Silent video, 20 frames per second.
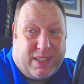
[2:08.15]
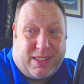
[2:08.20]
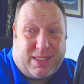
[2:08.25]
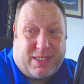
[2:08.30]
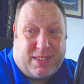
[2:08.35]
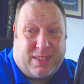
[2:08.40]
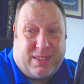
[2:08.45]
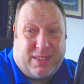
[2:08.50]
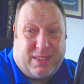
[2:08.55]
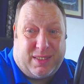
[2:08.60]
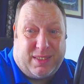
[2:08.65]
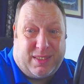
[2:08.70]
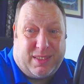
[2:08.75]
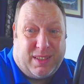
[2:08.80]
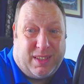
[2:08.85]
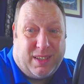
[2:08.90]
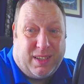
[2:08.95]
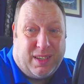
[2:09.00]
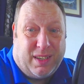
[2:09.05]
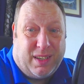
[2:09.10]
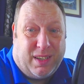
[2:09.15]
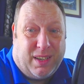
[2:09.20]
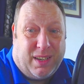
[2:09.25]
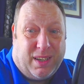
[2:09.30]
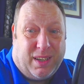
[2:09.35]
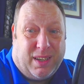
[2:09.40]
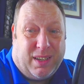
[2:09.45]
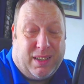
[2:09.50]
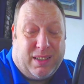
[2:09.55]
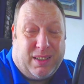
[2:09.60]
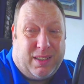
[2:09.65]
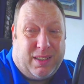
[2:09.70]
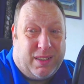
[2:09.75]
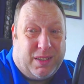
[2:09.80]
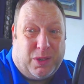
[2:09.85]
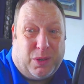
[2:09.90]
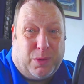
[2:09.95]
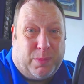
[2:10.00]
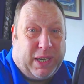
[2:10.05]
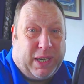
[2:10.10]
It's,
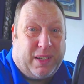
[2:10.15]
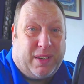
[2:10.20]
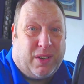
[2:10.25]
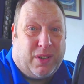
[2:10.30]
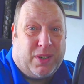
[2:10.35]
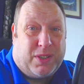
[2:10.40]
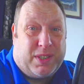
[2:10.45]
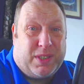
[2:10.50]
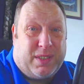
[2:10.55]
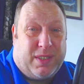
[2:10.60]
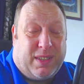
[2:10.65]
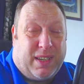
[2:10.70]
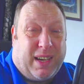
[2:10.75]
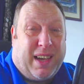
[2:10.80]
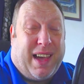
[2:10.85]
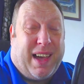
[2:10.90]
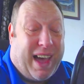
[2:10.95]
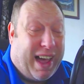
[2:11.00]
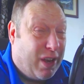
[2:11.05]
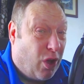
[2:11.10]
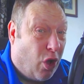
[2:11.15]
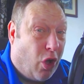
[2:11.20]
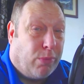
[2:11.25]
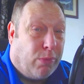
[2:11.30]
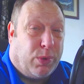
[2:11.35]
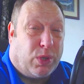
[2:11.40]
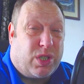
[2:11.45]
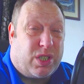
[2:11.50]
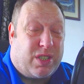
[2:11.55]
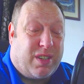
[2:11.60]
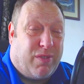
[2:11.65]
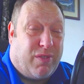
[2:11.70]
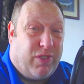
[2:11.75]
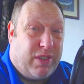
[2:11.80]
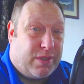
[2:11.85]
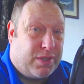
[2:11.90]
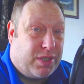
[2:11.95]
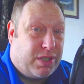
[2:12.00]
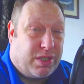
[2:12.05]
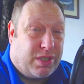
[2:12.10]
oh my God, I almost
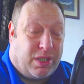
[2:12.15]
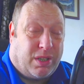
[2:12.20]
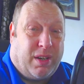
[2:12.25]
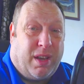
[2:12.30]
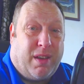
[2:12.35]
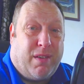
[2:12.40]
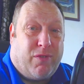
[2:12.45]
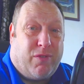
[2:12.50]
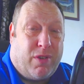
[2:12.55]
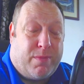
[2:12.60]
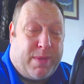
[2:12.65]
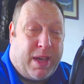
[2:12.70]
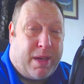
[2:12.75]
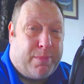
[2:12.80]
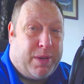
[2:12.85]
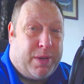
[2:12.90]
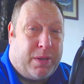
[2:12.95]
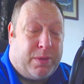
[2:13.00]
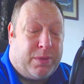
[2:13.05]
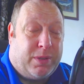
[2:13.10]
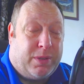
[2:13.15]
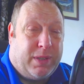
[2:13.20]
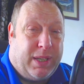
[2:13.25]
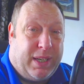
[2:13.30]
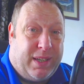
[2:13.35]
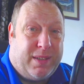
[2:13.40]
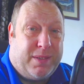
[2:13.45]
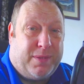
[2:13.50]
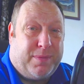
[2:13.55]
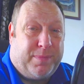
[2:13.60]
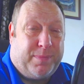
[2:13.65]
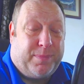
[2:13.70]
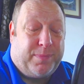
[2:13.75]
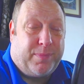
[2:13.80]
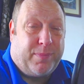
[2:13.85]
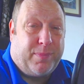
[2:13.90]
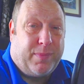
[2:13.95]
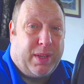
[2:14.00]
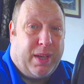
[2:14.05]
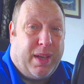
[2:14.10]
feel sorry for Matt Powell here.
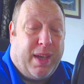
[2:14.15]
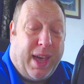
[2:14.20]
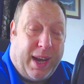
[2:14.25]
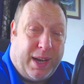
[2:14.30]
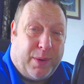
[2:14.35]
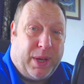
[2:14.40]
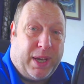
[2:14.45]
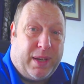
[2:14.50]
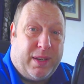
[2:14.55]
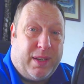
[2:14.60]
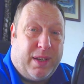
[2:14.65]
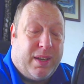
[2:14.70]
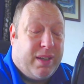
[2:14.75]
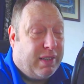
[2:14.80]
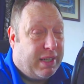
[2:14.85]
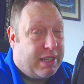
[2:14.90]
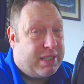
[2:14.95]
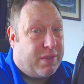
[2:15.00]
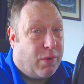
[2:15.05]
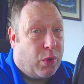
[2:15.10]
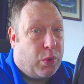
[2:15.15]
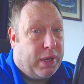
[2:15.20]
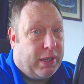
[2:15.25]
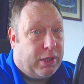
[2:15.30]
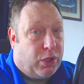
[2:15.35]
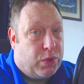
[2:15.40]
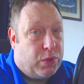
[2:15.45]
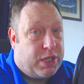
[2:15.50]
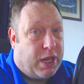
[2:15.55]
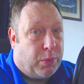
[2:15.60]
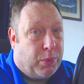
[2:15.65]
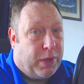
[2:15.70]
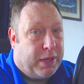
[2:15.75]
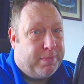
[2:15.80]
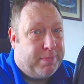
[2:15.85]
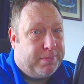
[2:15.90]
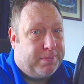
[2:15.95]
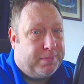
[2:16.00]
Anyway, let's have a quick look, shall we?